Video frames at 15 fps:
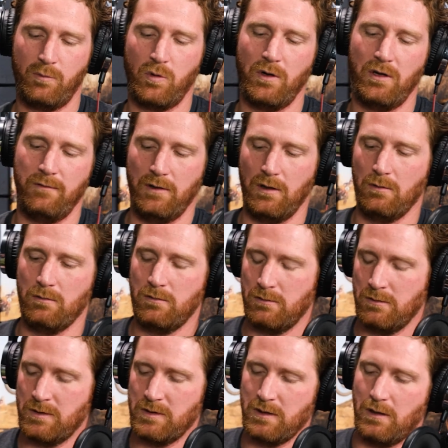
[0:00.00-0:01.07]
point of view.
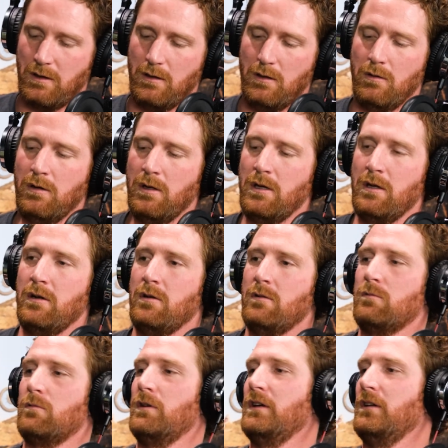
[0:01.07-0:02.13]
So
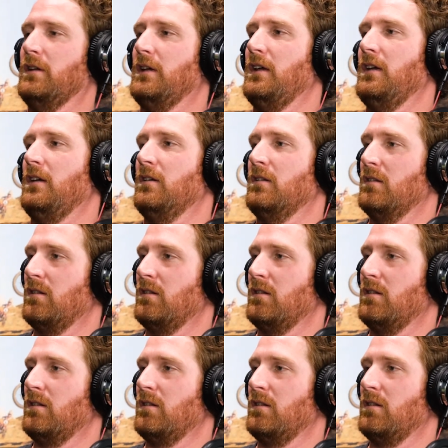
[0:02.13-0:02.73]
really,